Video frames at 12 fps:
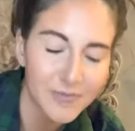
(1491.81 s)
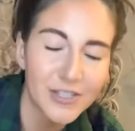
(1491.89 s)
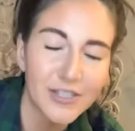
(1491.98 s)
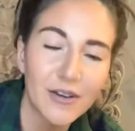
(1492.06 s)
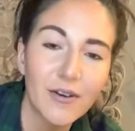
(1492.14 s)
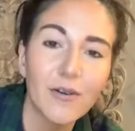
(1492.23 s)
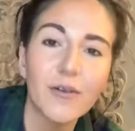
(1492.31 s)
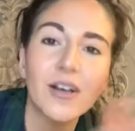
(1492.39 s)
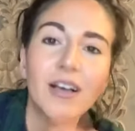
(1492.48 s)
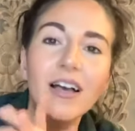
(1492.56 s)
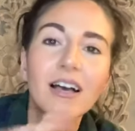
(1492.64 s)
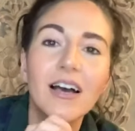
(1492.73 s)

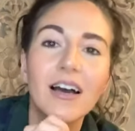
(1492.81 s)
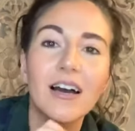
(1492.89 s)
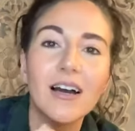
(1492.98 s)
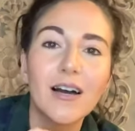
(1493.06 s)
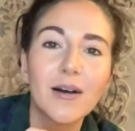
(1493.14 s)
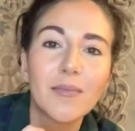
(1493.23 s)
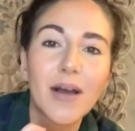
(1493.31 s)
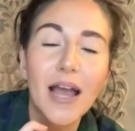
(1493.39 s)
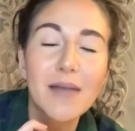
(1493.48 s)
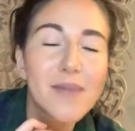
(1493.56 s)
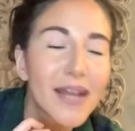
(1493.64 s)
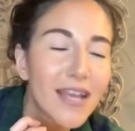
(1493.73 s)
So
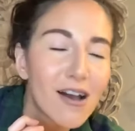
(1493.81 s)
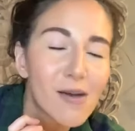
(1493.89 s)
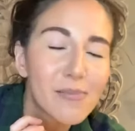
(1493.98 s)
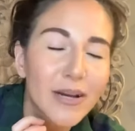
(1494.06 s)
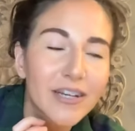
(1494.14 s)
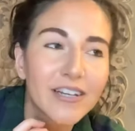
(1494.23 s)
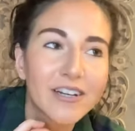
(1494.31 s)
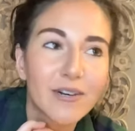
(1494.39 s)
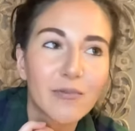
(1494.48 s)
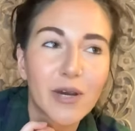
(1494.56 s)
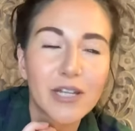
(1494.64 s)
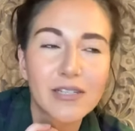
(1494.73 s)
I might hop on
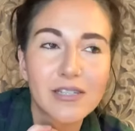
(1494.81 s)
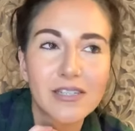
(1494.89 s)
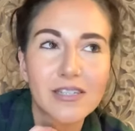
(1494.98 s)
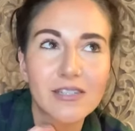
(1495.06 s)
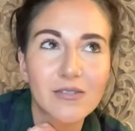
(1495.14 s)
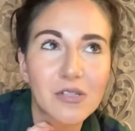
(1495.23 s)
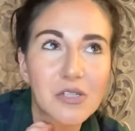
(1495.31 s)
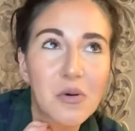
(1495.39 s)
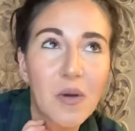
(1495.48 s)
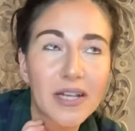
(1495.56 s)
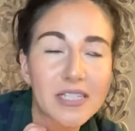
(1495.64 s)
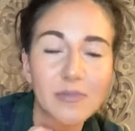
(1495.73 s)
here once or
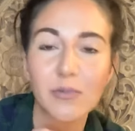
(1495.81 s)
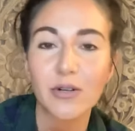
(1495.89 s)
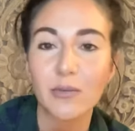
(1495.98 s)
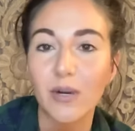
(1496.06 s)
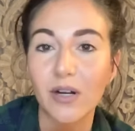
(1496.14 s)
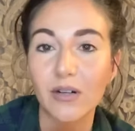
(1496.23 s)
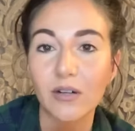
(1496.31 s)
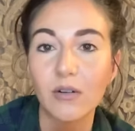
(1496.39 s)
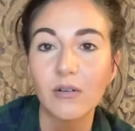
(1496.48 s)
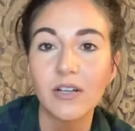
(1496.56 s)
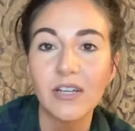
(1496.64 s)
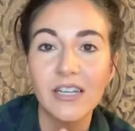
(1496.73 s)
twice more
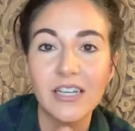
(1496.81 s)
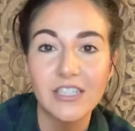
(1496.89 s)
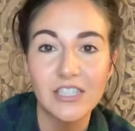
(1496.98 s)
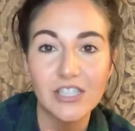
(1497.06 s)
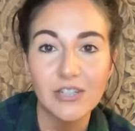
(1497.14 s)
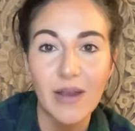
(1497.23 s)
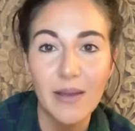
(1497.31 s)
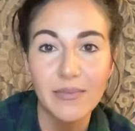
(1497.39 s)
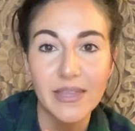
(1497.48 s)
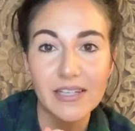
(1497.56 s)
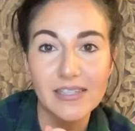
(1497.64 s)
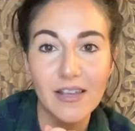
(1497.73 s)
tomorrow just to wrap
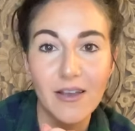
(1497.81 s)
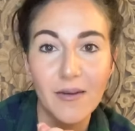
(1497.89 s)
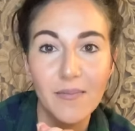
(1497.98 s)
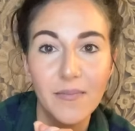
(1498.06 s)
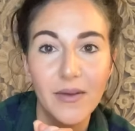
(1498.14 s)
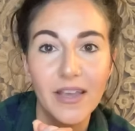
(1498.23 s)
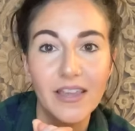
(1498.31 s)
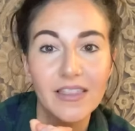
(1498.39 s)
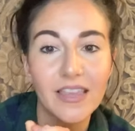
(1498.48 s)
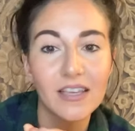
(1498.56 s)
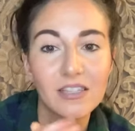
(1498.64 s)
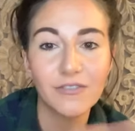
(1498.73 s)
things up. But
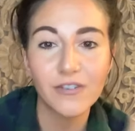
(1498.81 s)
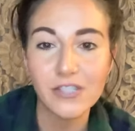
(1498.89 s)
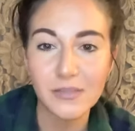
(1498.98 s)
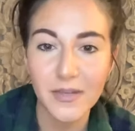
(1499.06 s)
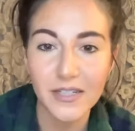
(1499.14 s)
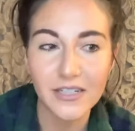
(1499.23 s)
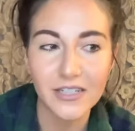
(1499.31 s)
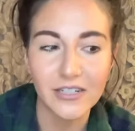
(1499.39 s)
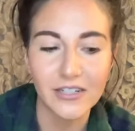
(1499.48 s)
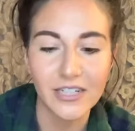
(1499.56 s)
thanks for spending your